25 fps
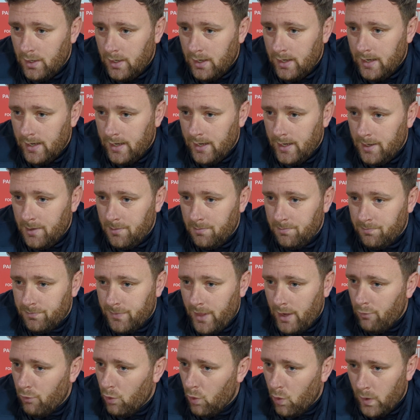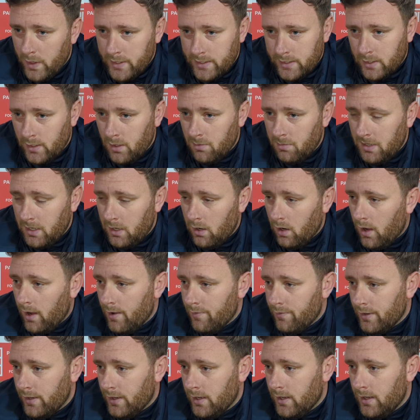Um, they're always going to be
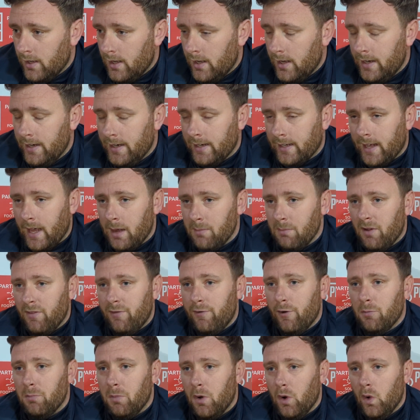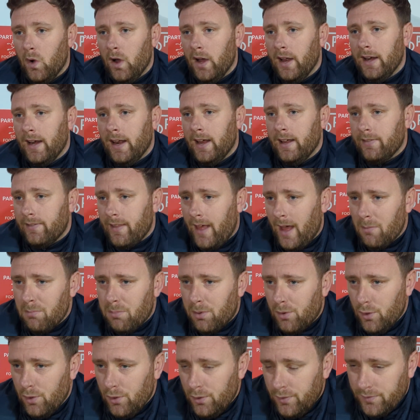live in a, in a game of football, and that, that
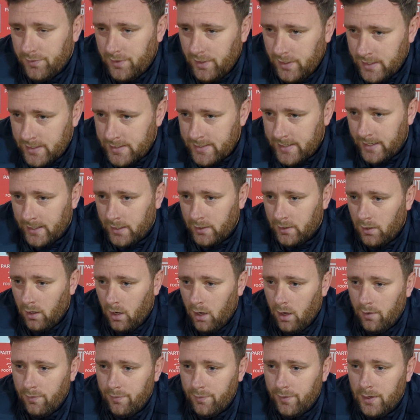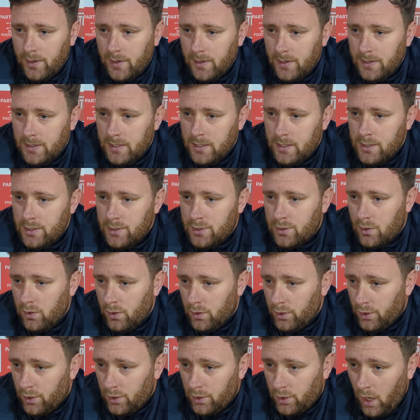proved in the second half.
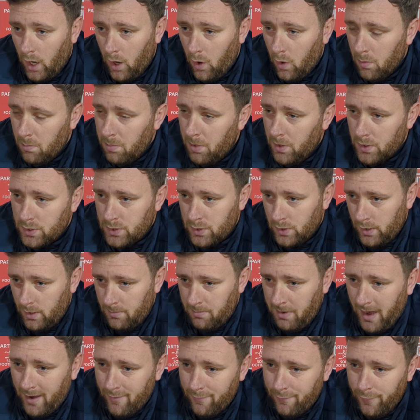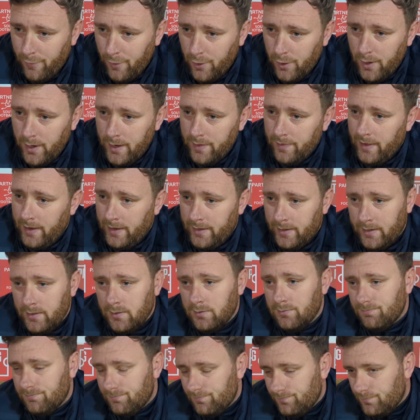Scored a good goal and put us on the back foot, and then
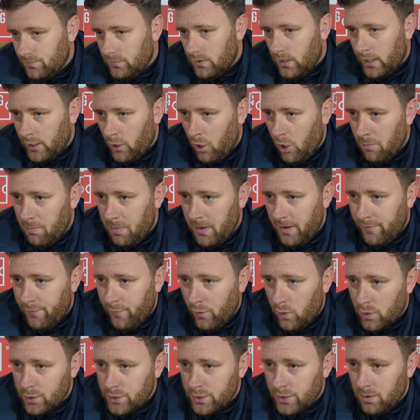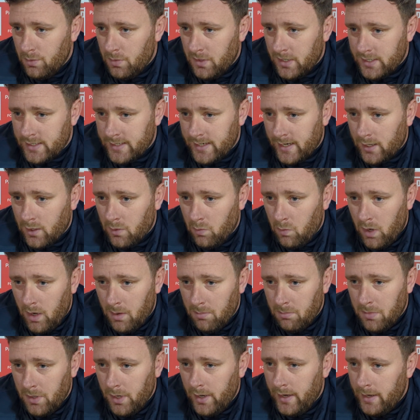they got a bit fortunate with the second
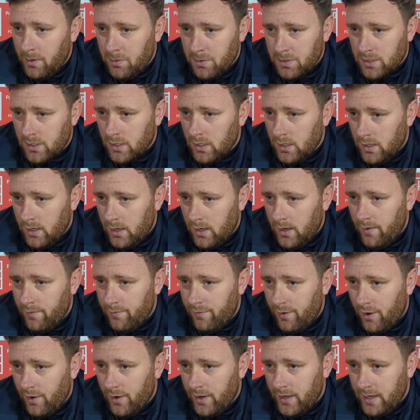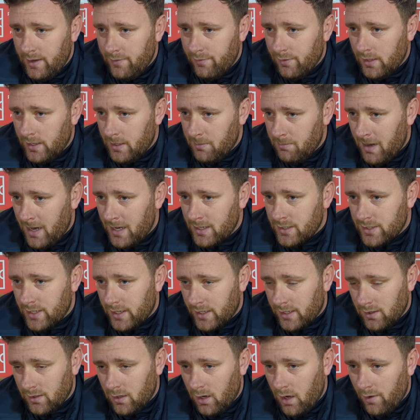one, but it was a, a very evenly matched
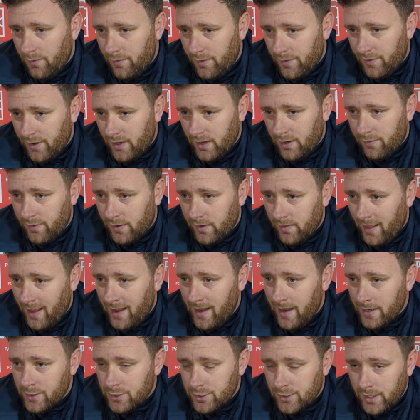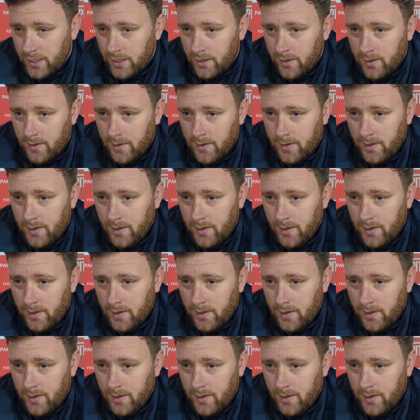second half. If anything, they edged it.